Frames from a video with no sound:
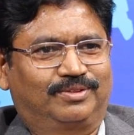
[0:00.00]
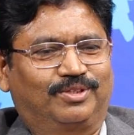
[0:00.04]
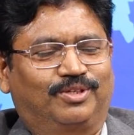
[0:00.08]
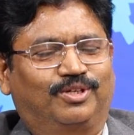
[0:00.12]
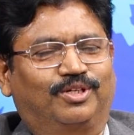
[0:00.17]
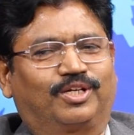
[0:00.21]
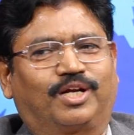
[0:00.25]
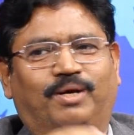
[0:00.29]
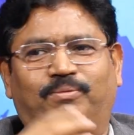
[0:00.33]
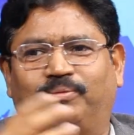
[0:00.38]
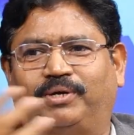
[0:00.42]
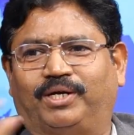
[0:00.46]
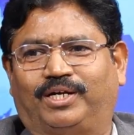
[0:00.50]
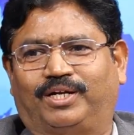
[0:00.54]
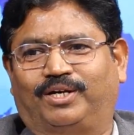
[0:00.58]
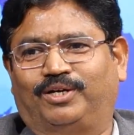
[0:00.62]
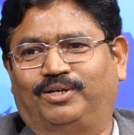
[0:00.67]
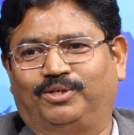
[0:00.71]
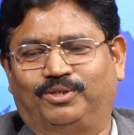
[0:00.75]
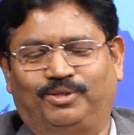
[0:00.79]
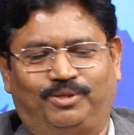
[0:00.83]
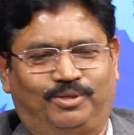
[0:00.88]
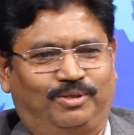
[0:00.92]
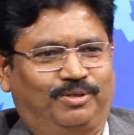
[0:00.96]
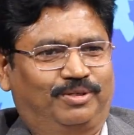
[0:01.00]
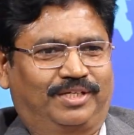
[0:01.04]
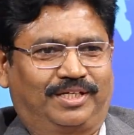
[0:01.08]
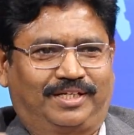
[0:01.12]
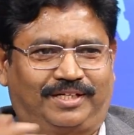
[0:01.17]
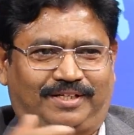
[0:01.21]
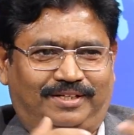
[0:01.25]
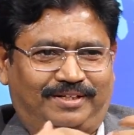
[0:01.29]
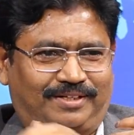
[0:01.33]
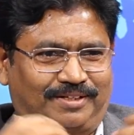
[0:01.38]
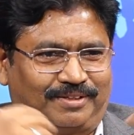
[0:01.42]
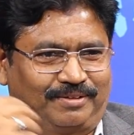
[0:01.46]
So tomato,
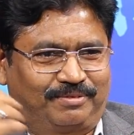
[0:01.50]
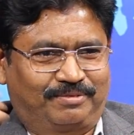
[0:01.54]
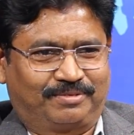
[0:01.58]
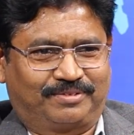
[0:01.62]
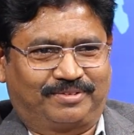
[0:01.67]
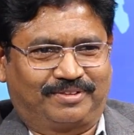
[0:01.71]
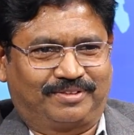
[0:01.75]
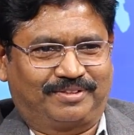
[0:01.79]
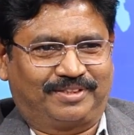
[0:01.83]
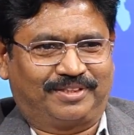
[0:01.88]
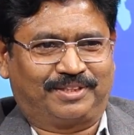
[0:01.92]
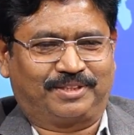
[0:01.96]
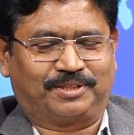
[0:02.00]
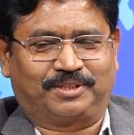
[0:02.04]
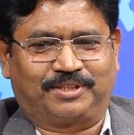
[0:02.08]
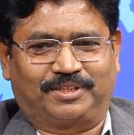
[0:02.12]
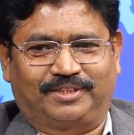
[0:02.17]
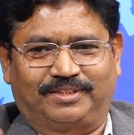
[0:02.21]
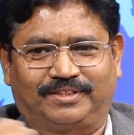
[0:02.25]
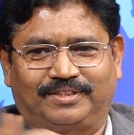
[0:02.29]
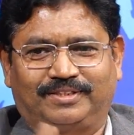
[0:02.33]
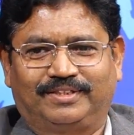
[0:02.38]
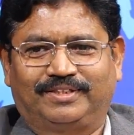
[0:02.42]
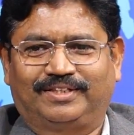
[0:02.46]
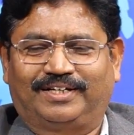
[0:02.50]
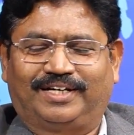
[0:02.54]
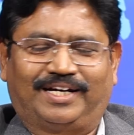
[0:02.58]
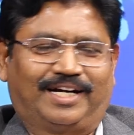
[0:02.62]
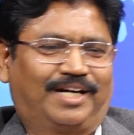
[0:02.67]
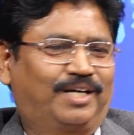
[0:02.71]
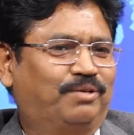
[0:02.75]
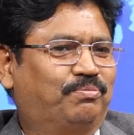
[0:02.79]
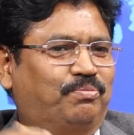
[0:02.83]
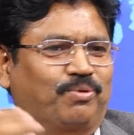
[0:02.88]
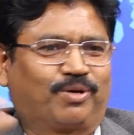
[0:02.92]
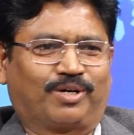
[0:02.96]
that so it's
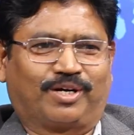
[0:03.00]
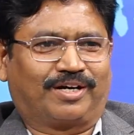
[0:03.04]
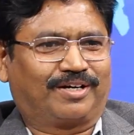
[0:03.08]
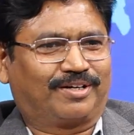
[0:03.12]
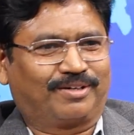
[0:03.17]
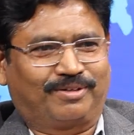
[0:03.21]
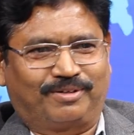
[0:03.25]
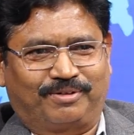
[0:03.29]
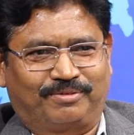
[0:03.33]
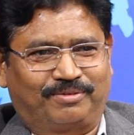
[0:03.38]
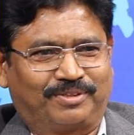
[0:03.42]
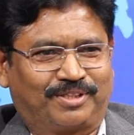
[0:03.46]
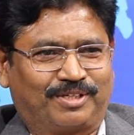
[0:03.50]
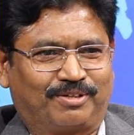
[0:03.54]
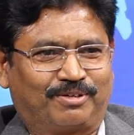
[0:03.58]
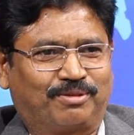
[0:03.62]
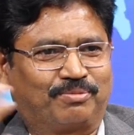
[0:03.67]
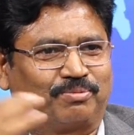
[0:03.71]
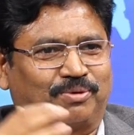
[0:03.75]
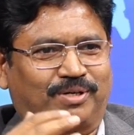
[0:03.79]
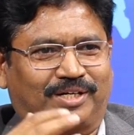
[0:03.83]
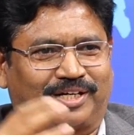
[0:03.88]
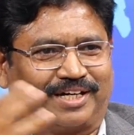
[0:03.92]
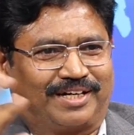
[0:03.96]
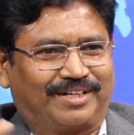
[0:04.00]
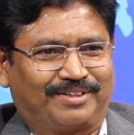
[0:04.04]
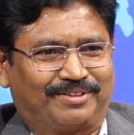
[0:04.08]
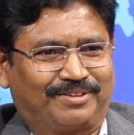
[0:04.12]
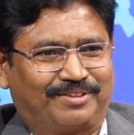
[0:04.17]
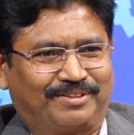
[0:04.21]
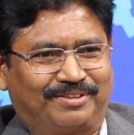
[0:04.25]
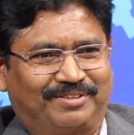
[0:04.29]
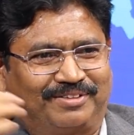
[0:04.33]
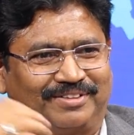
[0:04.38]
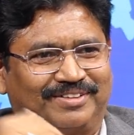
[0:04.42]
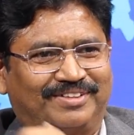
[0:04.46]
and potato, without
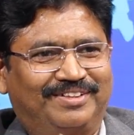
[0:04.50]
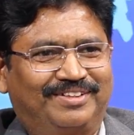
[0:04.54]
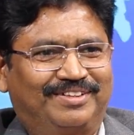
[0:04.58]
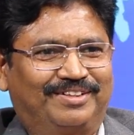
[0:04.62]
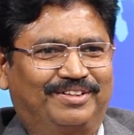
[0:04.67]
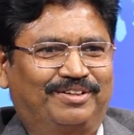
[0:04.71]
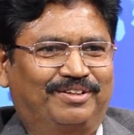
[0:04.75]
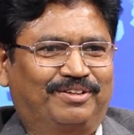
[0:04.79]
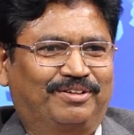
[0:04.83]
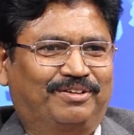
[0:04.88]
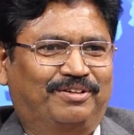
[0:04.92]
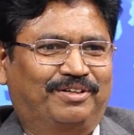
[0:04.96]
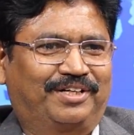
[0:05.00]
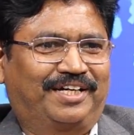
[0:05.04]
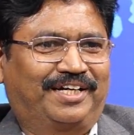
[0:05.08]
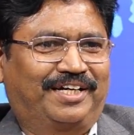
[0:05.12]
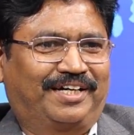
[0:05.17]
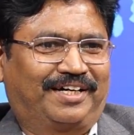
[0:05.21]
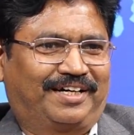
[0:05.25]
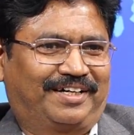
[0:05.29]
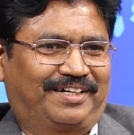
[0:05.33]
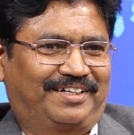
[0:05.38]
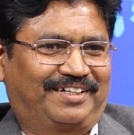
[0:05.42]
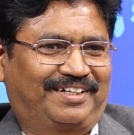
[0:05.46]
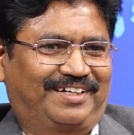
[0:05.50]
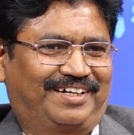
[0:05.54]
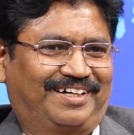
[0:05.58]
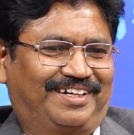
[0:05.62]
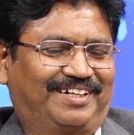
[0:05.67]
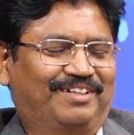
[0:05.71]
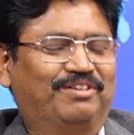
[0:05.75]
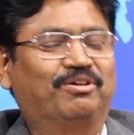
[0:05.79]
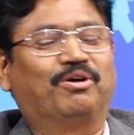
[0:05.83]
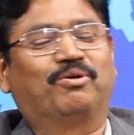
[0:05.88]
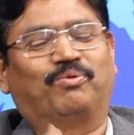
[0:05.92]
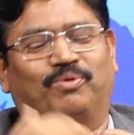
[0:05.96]
potato, no India,
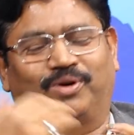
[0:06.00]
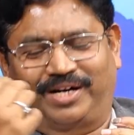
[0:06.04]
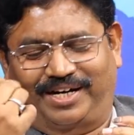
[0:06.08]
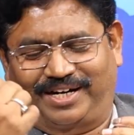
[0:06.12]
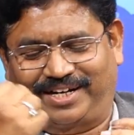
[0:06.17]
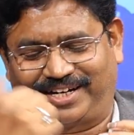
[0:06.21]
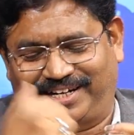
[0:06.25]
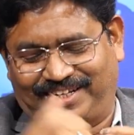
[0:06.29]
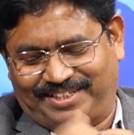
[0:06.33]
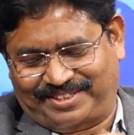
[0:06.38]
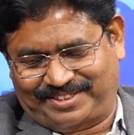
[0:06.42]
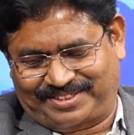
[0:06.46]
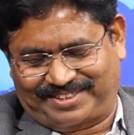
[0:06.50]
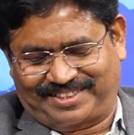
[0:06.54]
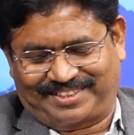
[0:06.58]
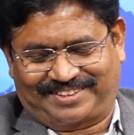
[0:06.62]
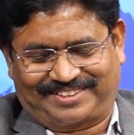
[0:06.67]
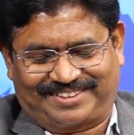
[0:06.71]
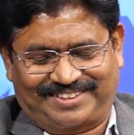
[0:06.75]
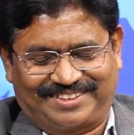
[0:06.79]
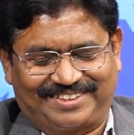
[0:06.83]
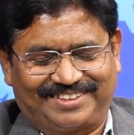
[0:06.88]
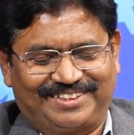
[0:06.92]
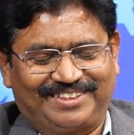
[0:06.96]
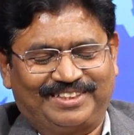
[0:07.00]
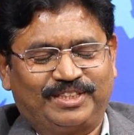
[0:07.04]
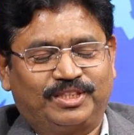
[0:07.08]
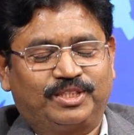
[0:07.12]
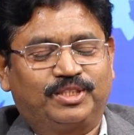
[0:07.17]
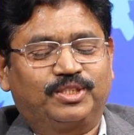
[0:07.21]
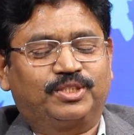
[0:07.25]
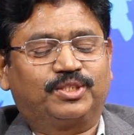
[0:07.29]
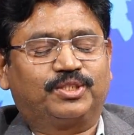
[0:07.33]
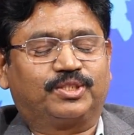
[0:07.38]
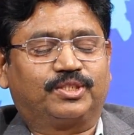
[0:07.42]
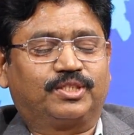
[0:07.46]
no world as such.
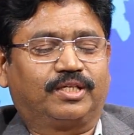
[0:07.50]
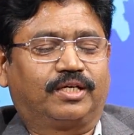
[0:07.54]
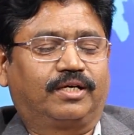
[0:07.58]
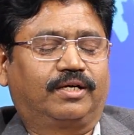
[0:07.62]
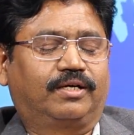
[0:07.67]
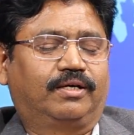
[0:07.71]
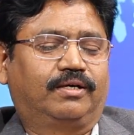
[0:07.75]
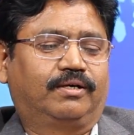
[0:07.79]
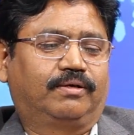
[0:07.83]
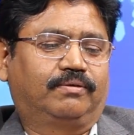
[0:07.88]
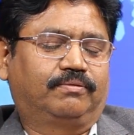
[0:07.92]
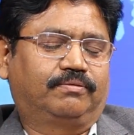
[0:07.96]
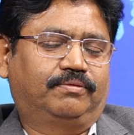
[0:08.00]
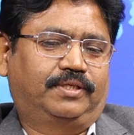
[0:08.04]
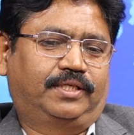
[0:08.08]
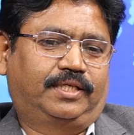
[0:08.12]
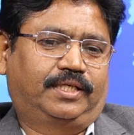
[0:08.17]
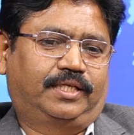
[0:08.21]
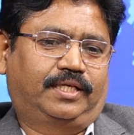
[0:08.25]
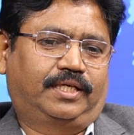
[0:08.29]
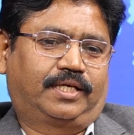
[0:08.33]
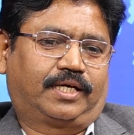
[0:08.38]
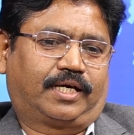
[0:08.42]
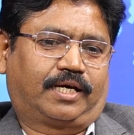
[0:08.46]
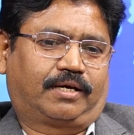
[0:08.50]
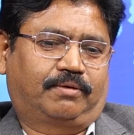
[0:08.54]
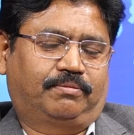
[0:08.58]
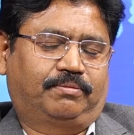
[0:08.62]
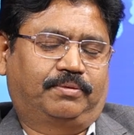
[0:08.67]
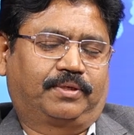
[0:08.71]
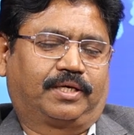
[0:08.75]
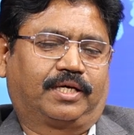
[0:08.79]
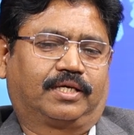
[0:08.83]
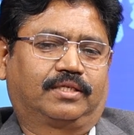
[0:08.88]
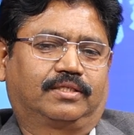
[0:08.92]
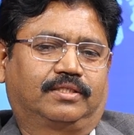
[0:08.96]
So we have,
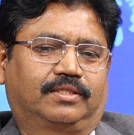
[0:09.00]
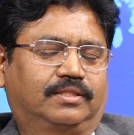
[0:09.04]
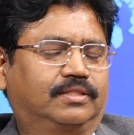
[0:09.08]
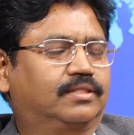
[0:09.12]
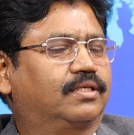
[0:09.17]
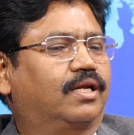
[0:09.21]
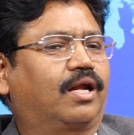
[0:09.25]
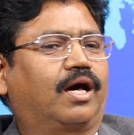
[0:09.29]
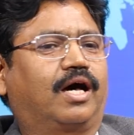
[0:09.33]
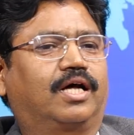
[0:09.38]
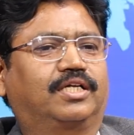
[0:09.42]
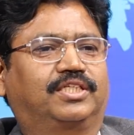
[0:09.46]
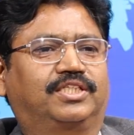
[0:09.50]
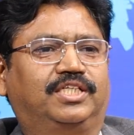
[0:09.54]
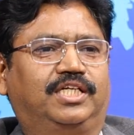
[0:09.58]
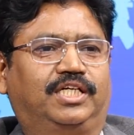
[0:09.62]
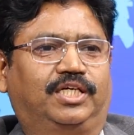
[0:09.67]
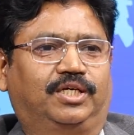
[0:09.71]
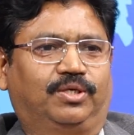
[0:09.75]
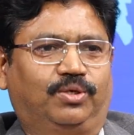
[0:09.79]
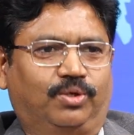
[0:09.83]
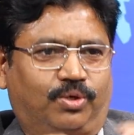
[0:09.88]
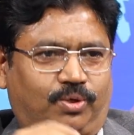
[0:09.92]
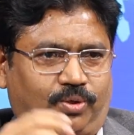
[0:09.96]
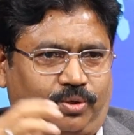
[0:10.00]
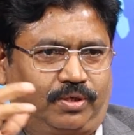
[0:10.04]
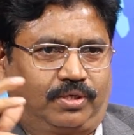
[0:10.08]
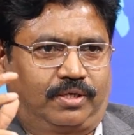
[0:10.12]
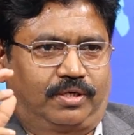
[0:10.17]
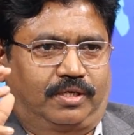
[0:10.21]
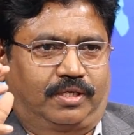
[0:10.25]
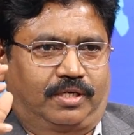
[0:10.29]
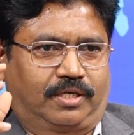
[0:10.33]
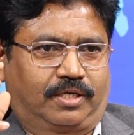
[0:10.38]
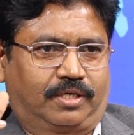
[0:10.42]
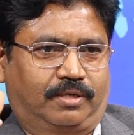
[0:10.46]
because it is largely
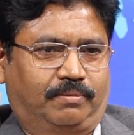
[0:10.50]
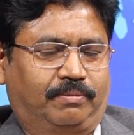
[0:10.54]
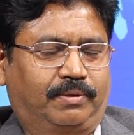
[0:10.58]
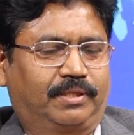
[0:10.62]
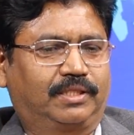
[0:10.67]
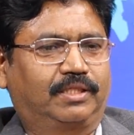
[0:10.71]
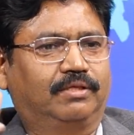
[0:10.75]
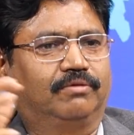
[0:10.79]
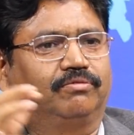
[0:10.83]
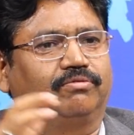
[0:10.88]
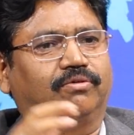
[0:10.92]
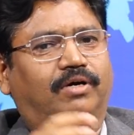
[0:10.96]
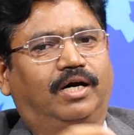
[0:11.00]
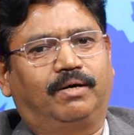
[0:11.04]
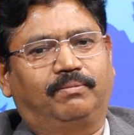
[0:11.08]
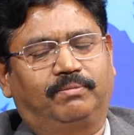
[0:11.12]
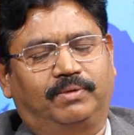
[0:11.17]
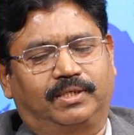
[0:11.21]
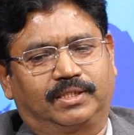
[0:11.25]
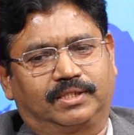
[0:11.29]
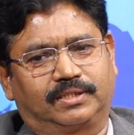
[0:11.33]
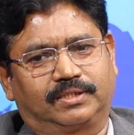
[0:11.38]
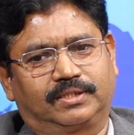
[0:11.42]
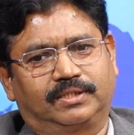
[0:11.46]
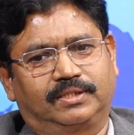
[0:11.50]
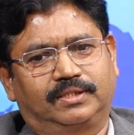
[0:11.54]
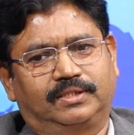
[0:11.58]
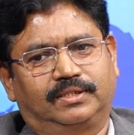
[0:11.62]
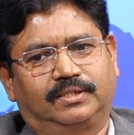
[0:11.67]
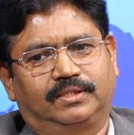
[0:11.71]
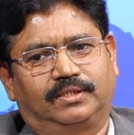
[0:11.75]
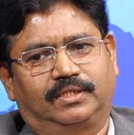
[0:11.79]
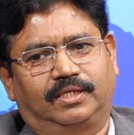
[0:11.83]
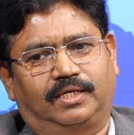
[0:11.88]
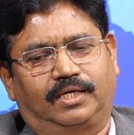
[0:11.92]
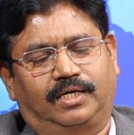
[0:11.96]
grown by the farmers,
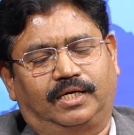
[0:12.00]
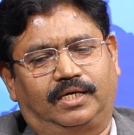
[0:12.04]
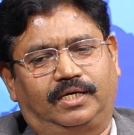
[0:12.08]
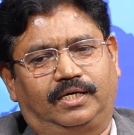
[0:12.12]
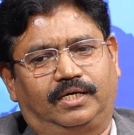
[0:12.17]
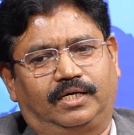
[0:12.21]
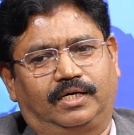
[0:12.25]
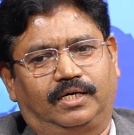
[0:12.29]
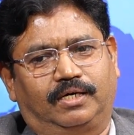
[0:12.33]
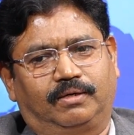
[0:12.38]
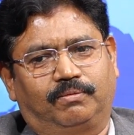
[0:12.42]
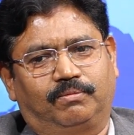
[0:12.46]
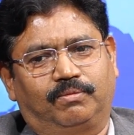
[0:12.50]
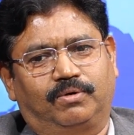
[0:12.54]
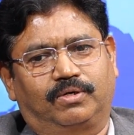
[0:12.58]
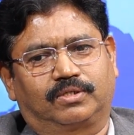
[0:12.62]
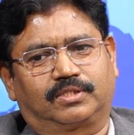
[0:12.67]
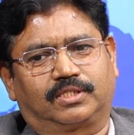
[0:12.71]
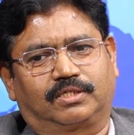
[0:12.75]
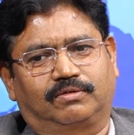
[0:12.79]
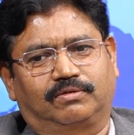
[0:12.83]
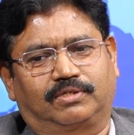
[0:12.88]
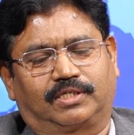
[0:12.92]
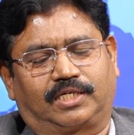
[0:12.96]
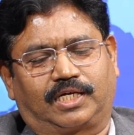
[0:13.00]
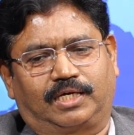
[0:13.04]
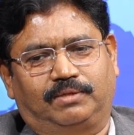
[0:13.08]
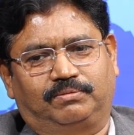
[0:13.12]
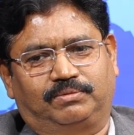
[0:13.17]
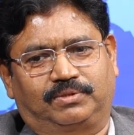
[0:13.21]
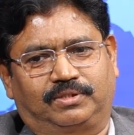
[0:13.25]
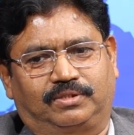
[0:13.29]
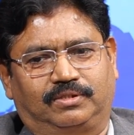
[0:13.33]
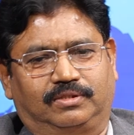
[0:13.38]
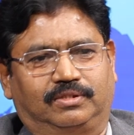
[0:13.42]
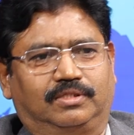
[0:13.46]
and most of the
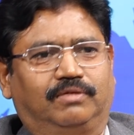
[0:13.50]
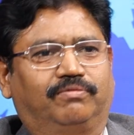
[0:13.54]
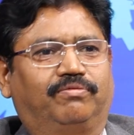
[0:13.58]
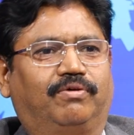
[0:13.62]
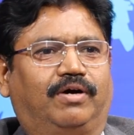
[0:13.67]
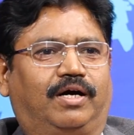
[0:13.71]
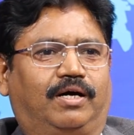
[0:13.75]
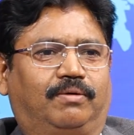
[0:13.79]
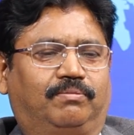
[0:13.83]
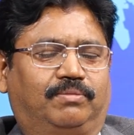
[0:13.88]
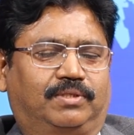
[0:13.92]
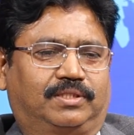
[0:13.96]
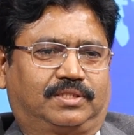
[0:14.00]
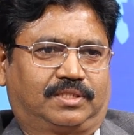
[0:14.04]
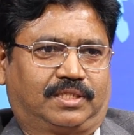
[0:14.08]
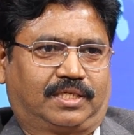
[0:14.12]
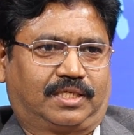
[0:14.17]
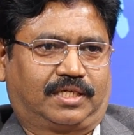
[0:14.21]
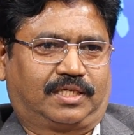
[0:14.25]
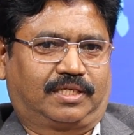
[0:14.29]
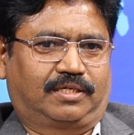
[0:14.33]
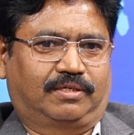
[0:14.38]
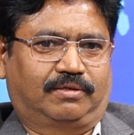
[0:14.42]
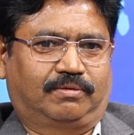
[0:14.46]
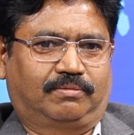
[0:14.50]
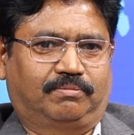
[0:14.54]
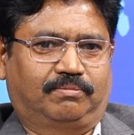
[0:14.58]
times the farmers are